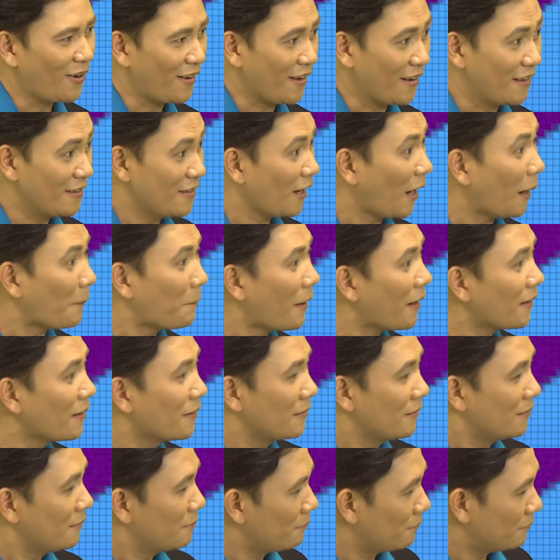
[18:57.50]
Okay.
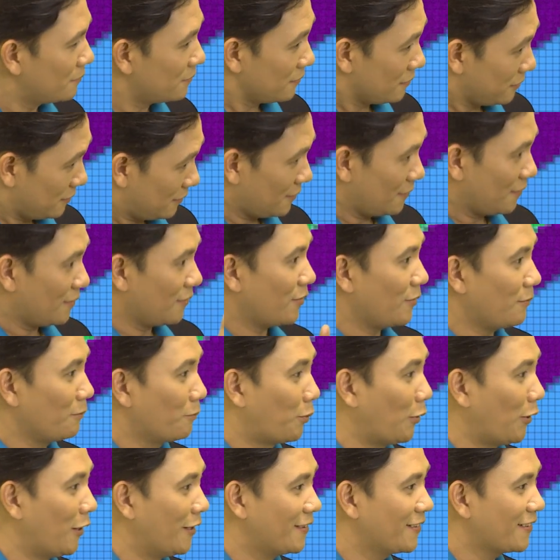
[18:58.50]

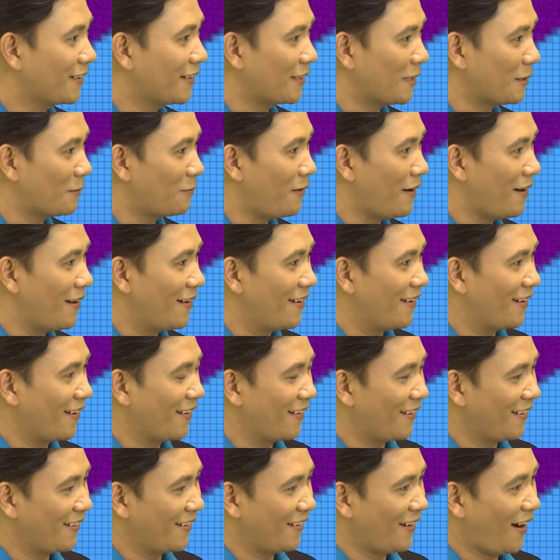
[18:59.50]
Nakapag-burn ka na ba
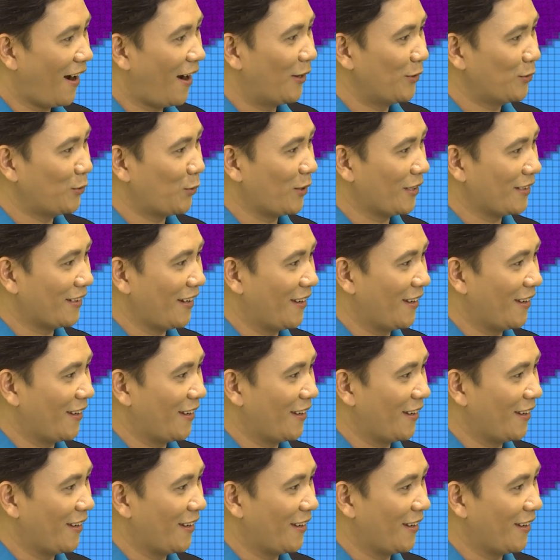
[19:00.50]
ng artwork